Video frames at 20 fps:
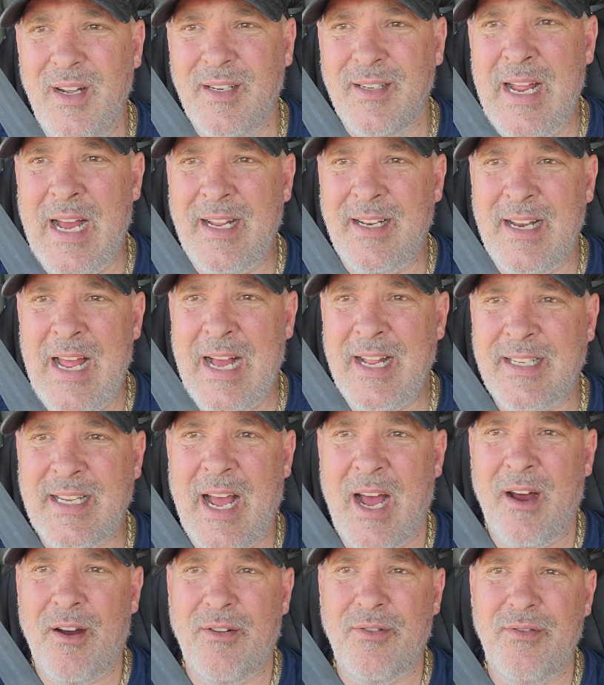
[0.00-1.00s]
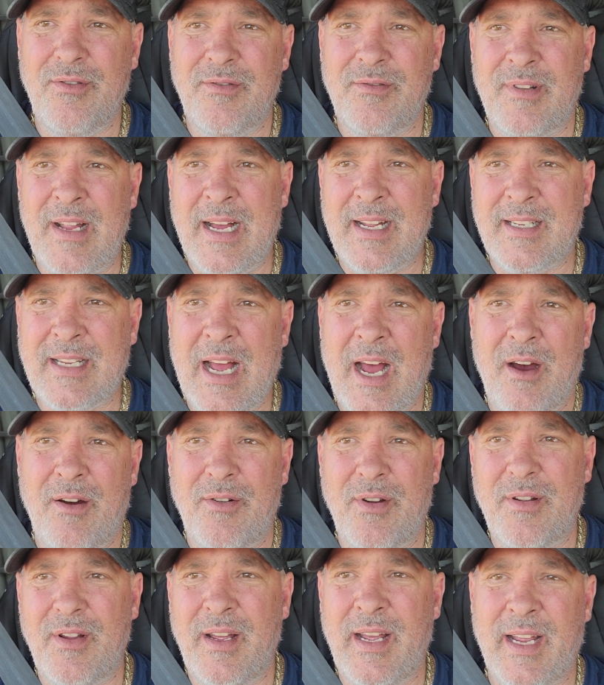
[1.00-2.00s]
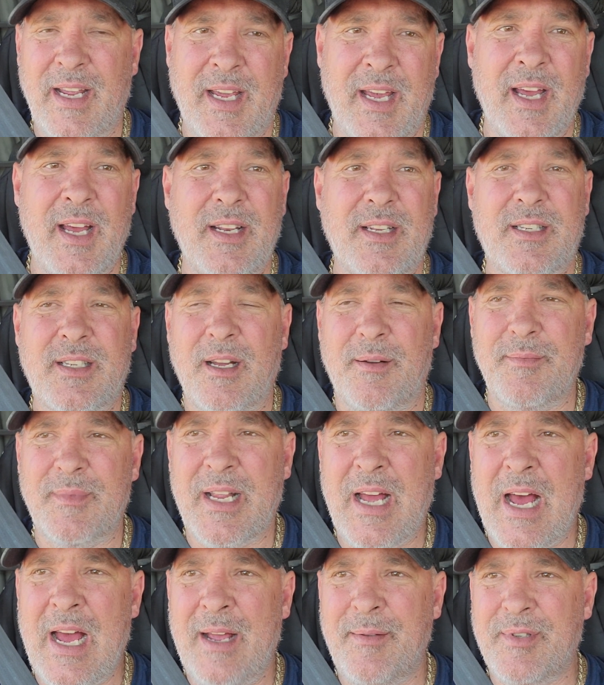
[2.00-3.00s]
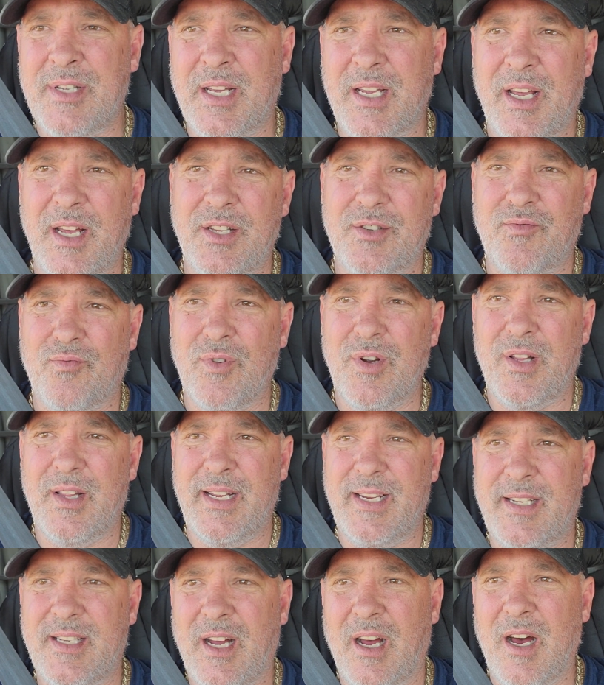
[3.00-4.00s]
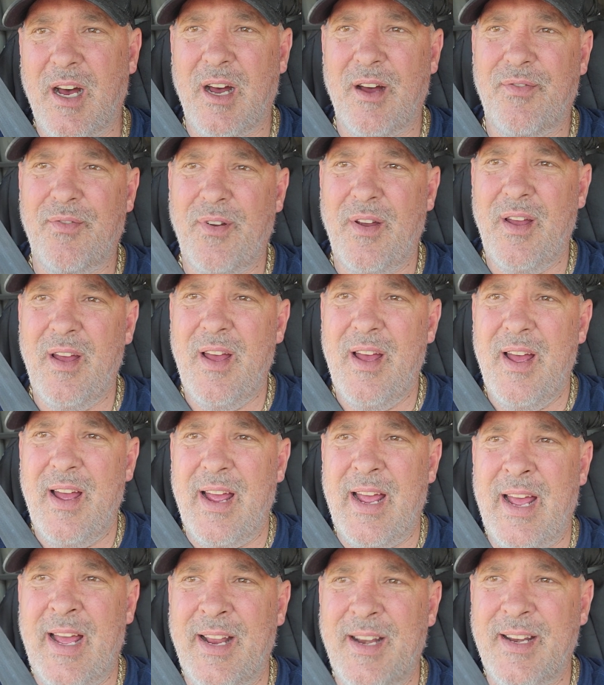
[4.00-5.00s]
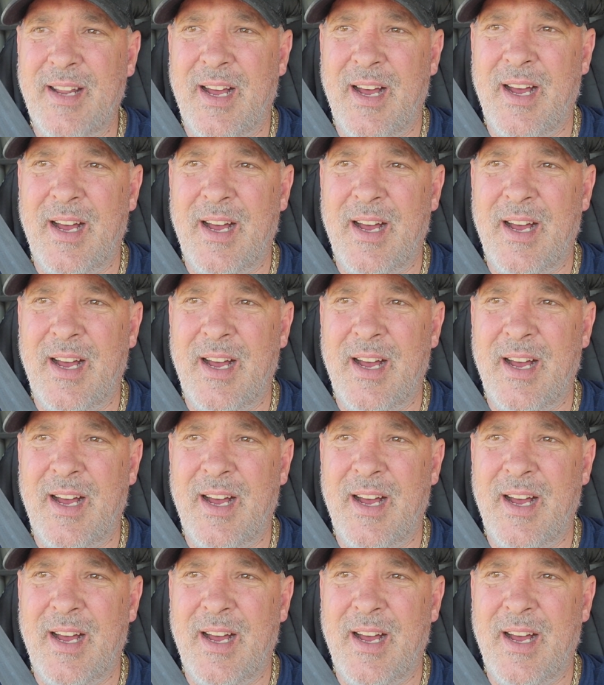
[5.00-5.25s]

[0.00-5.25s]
that's how it gets sometimes. It gets really tough. And